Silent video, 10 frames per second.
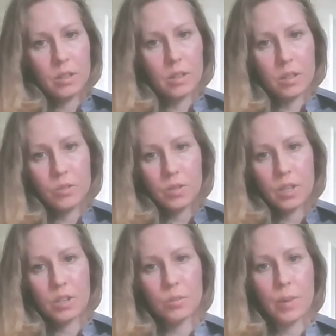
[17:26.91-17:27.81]
It was a really
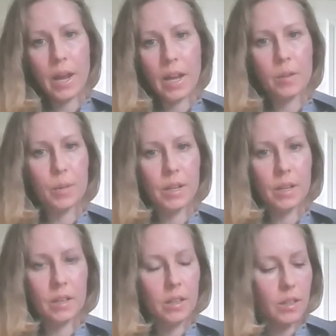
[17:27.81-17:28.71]
cute bag,
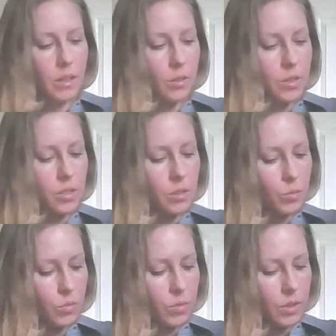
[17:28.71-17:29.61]
but, you know, it's just,
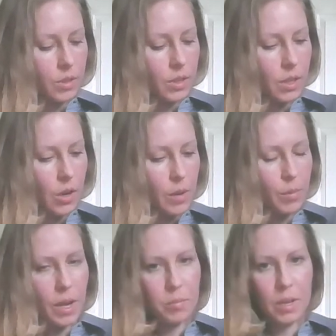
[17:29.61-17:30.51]
you know, I
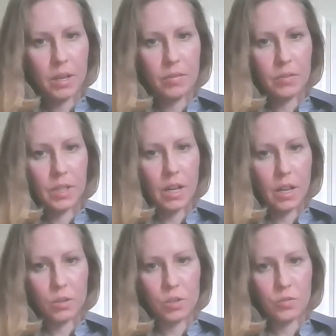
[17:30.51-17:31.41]
might pay
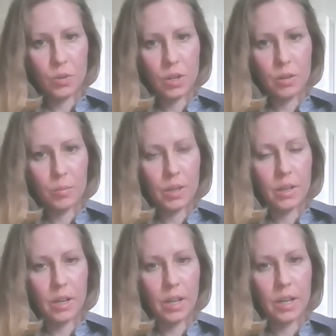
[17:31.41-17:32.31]
$50 for it, but
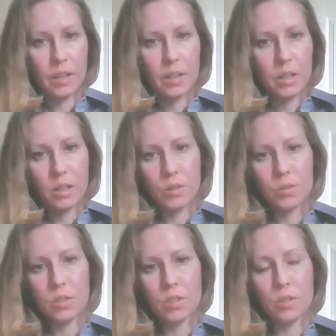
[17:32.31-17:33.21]
not close
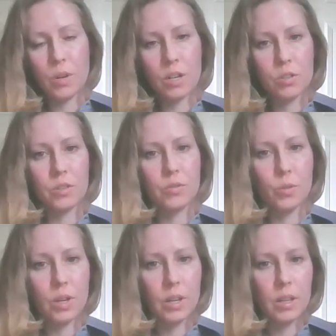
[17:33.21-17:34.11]
to $200
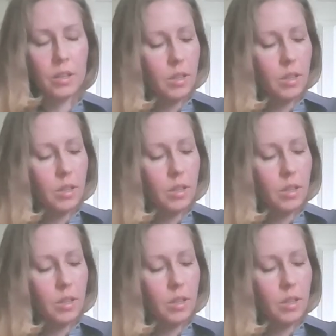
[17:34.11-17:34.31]
for it.